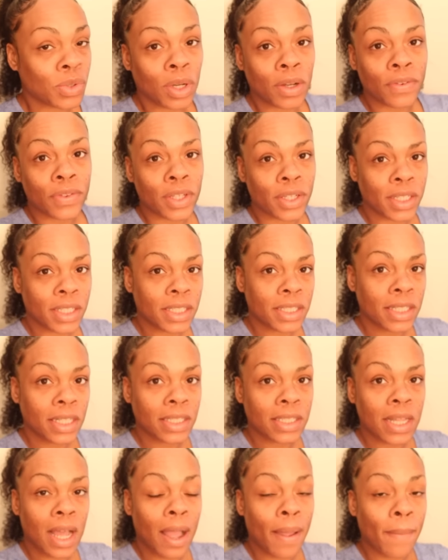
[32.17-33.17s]

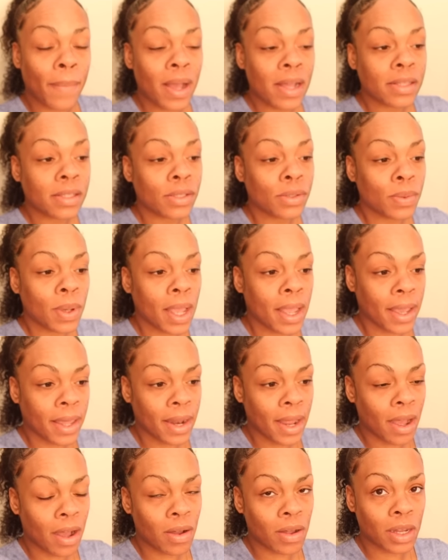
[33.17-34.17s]
12:36. i'm about to
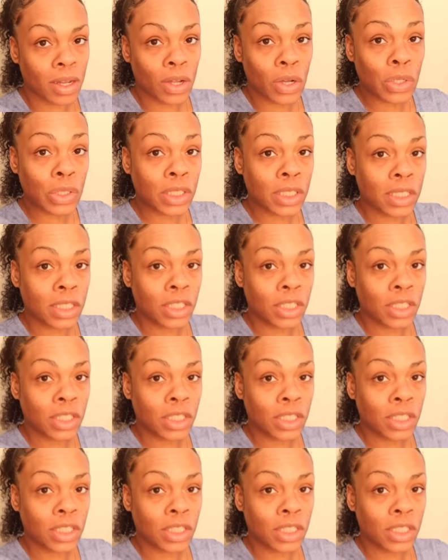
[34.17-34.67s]
head out and go to